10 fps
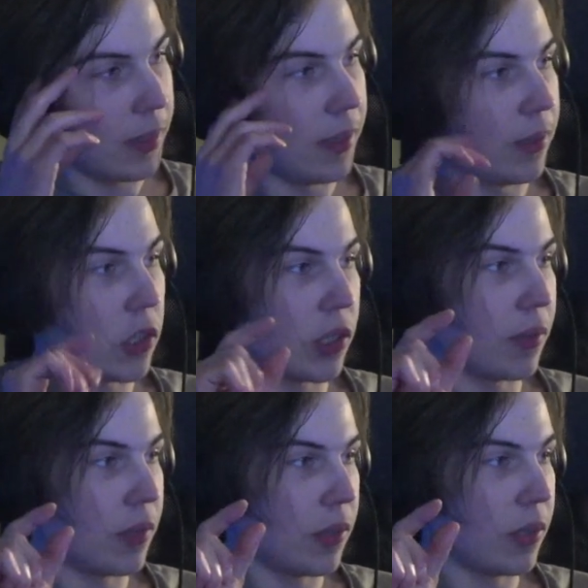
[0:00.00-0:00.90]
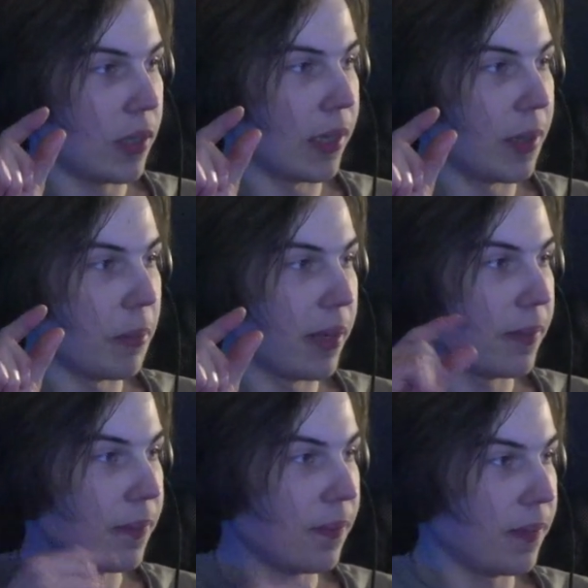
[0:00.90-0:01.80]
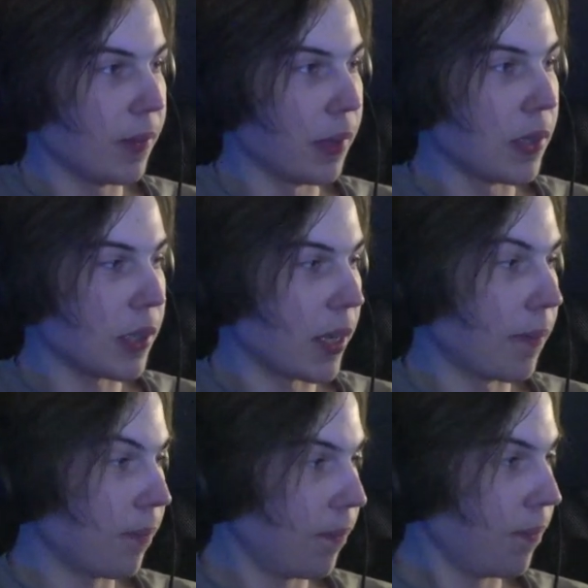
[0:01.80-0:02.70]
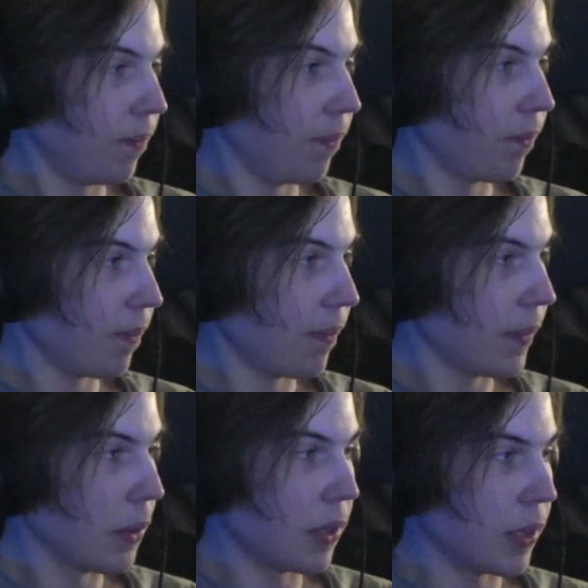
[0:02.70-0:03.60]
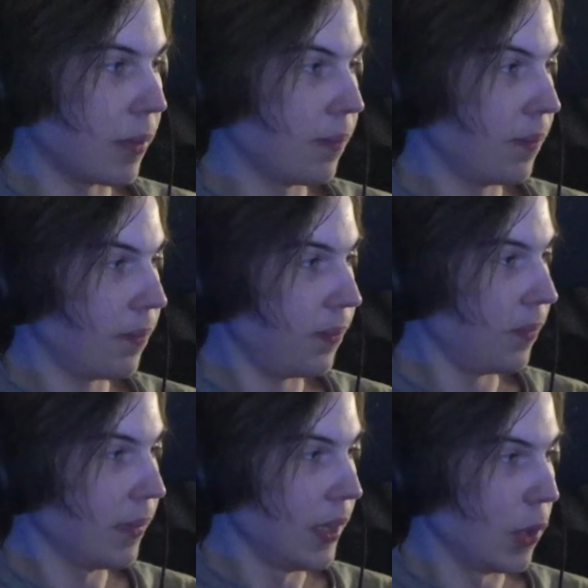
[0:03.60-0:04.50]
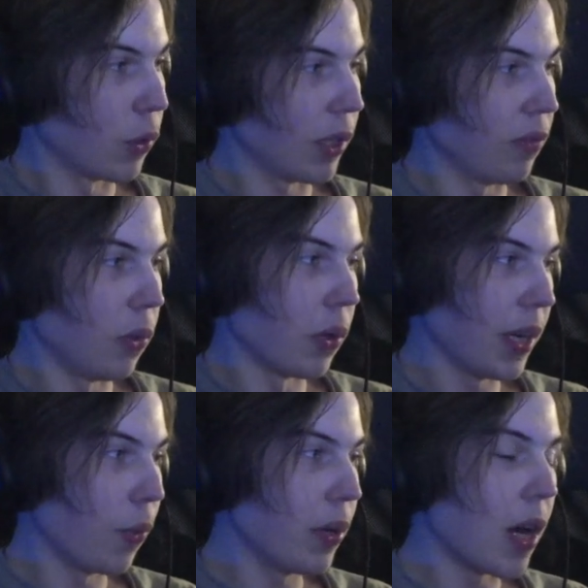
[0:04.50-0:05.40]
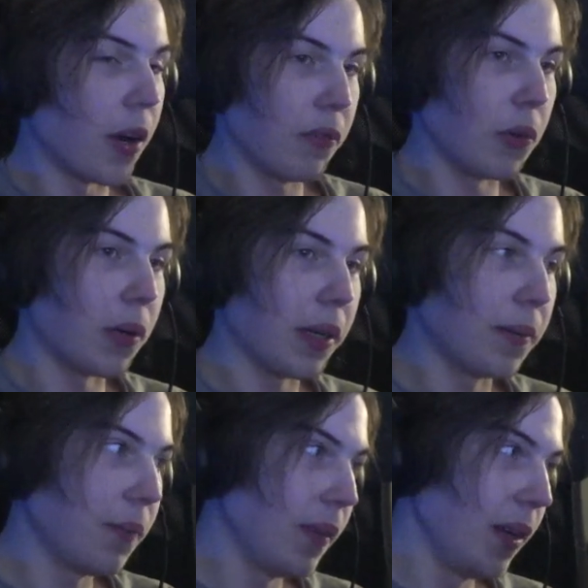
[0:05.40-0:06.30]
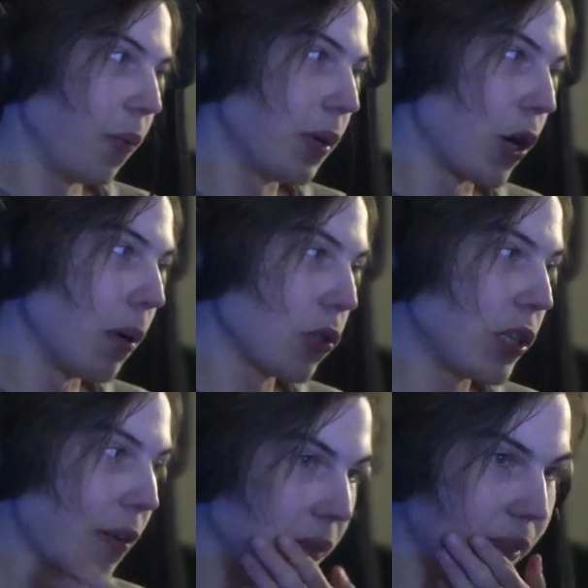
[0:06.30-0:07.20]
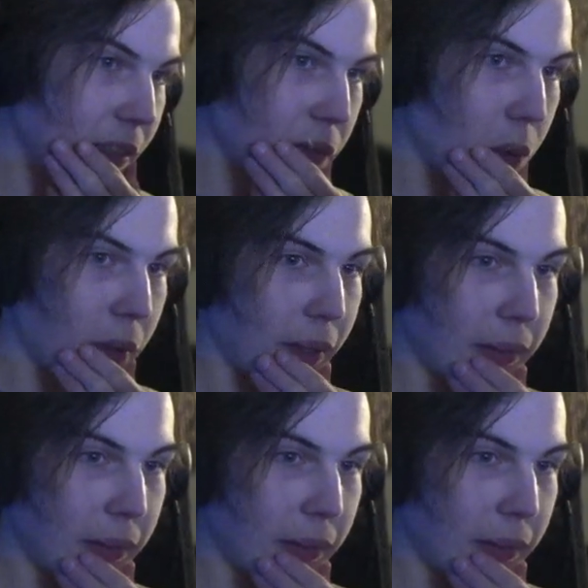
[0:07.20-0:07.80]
Just a little bit. What do you say? What do you say? We're in Florida? We are in Florida. We are most definitely in Florida.